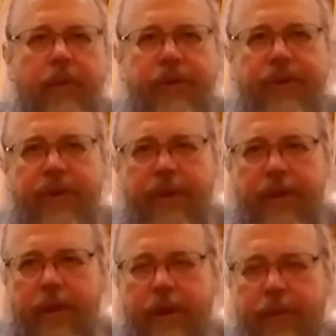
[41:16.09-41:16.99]
was
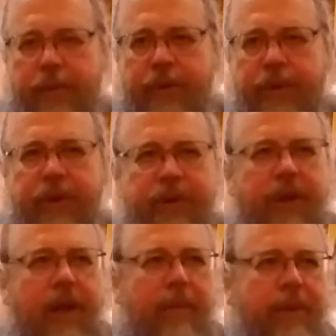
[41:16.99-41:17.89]
it was at this
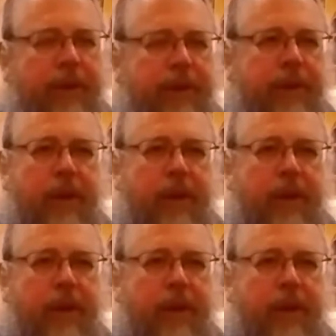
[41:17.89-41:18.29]
time that